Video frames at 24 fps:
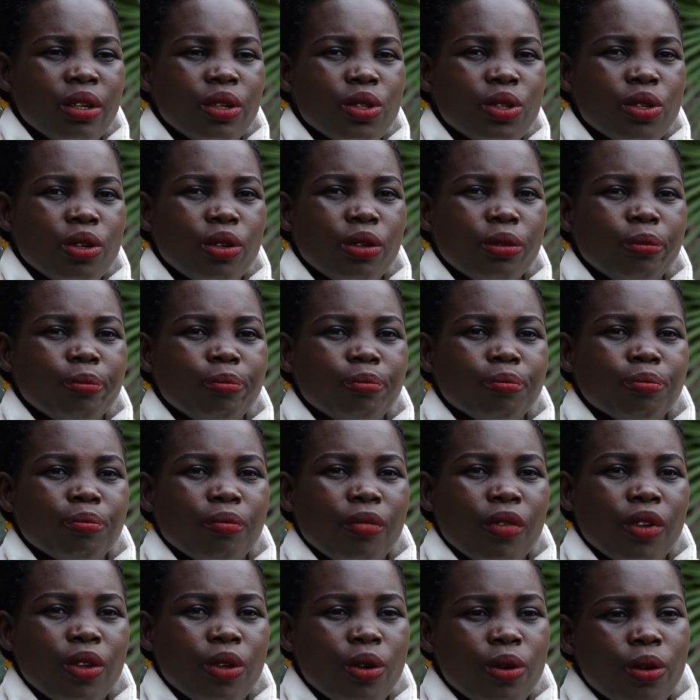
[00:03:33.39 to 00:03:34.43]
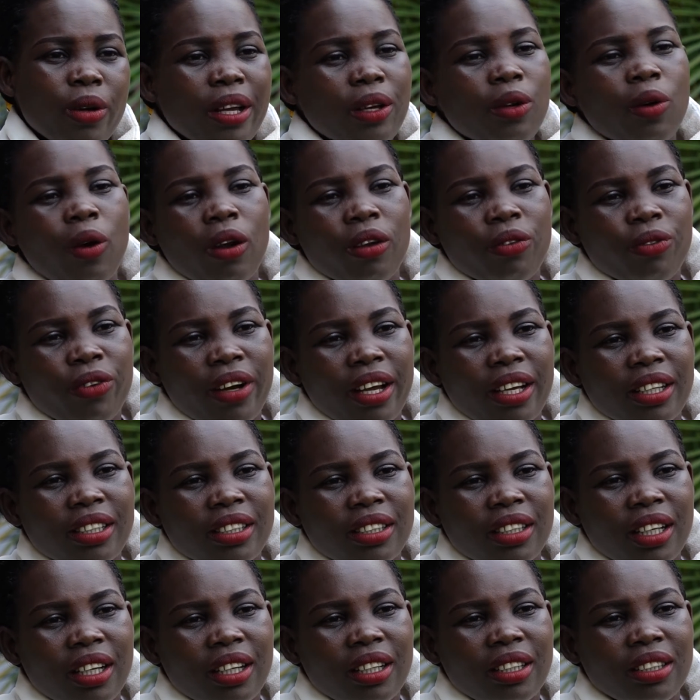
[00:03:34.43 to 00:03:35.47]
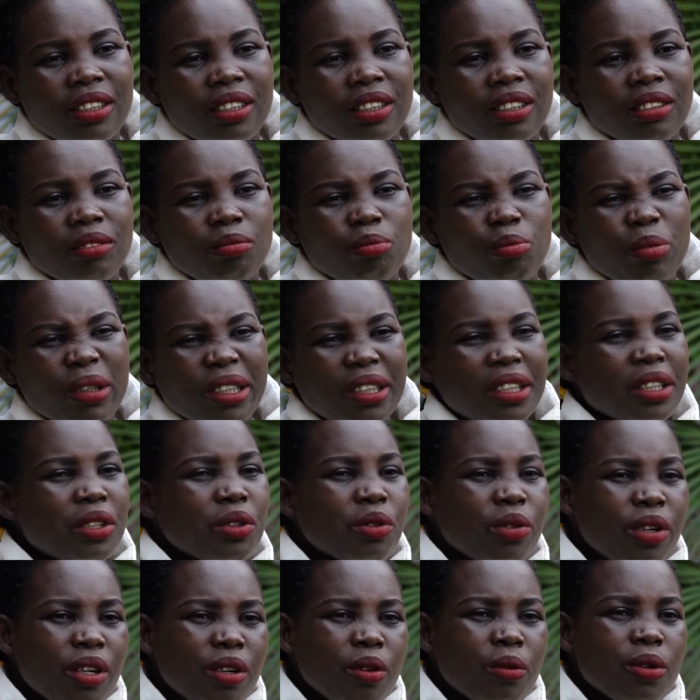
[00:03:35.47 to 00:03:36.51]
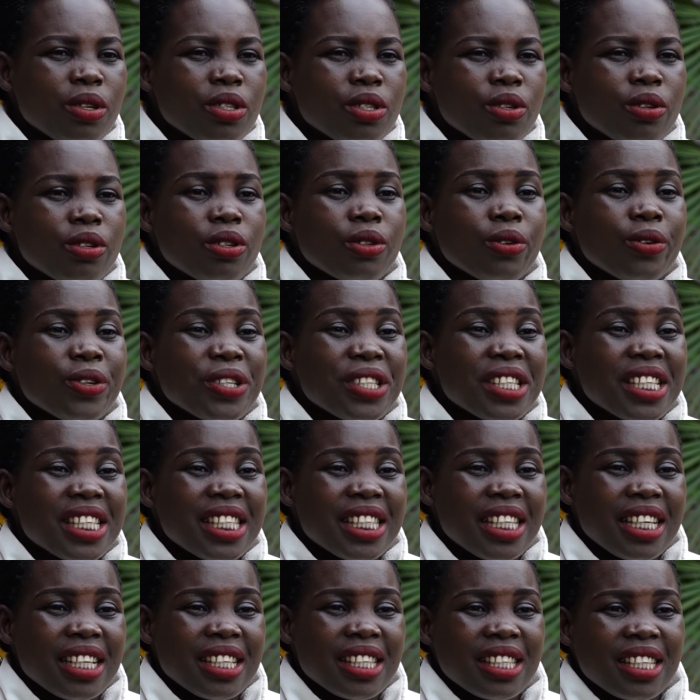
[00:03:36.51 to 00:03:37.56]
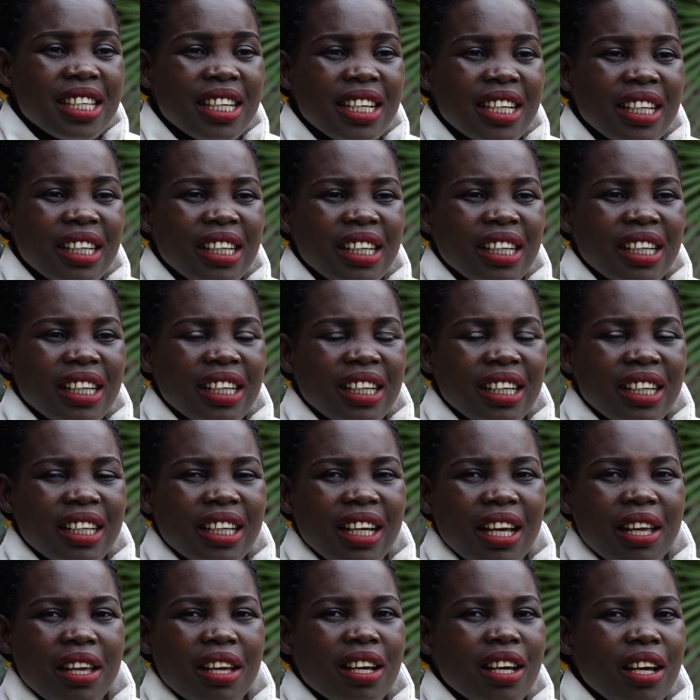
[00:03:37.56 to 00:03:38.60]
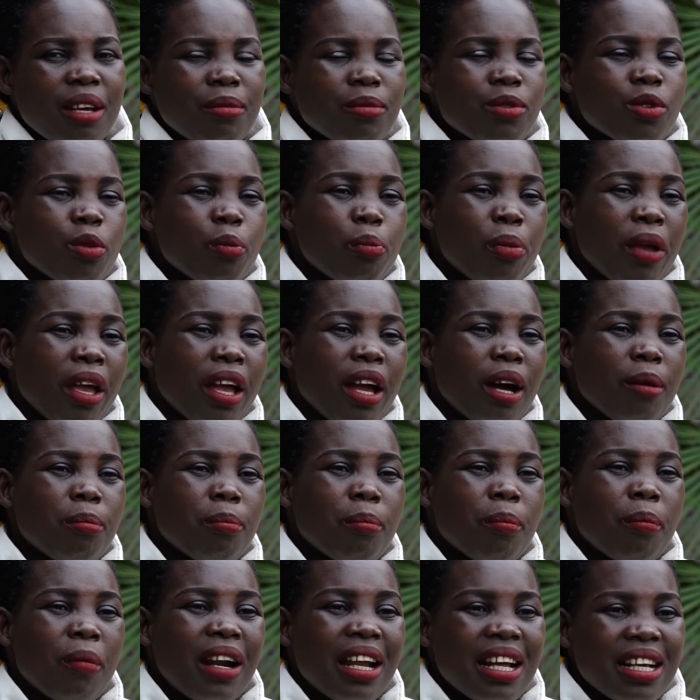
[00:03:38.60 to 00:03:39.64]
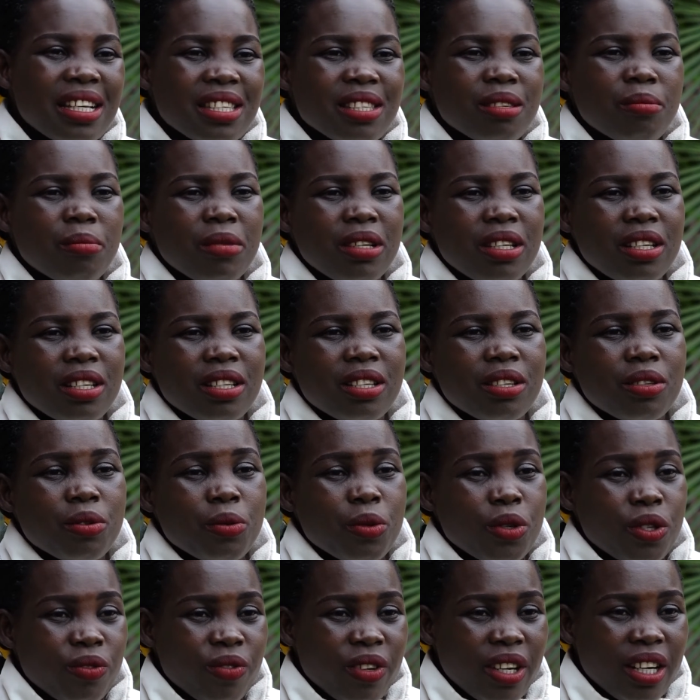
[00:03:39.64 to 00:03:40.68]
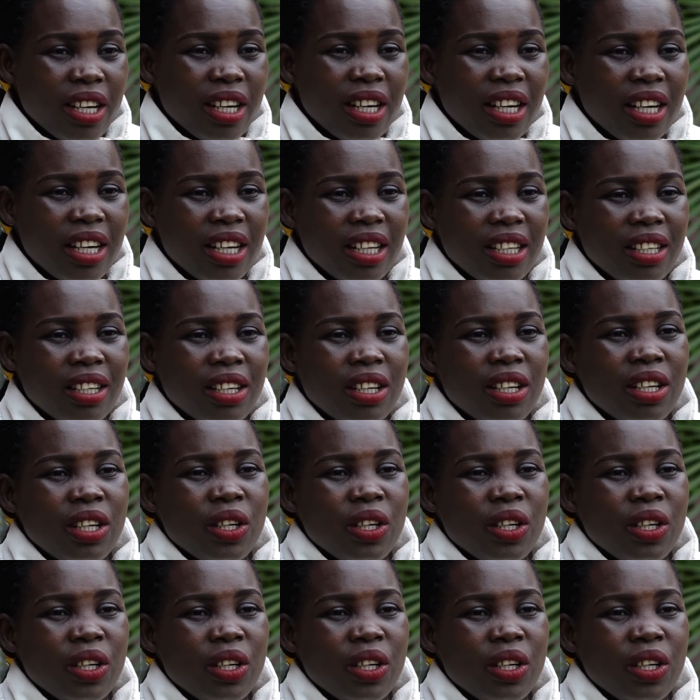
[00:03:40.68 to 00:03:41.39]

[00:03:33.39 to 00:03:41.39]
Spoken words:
So though I qualified, but the training was not consistent, and I came to pick up last minute. It was very hard.